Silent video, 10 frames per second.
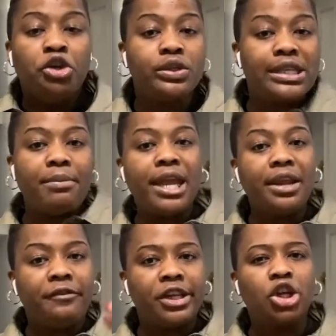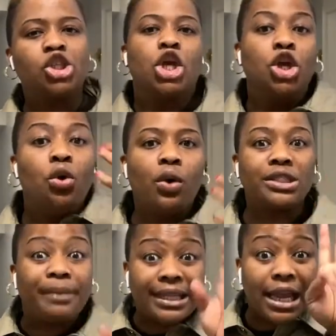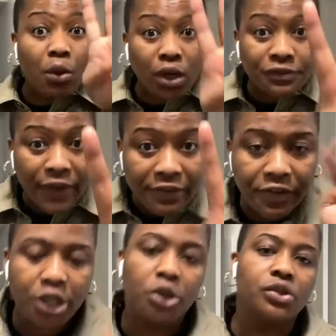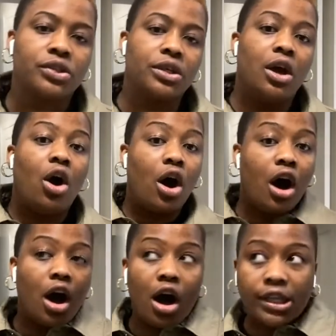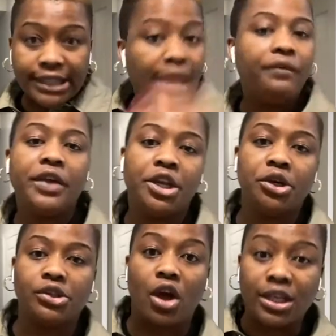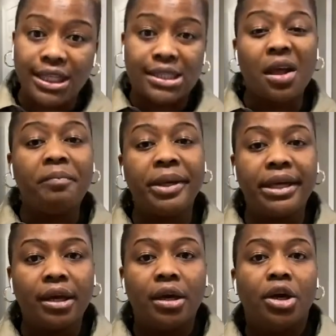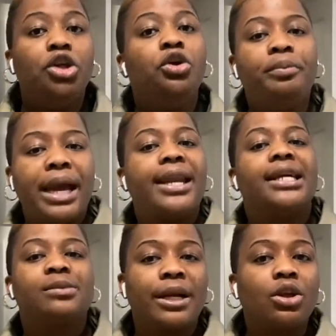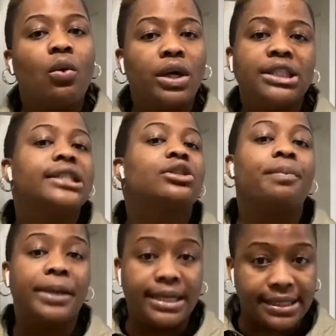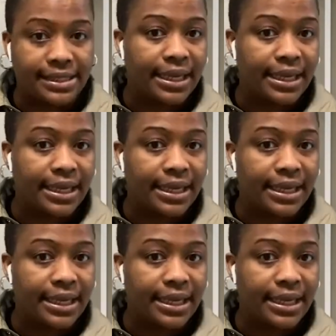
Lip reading: You see many videos. You watch. By the time you watch 5 videos or 10 videos on this topic, you'll be an expert on what this topic is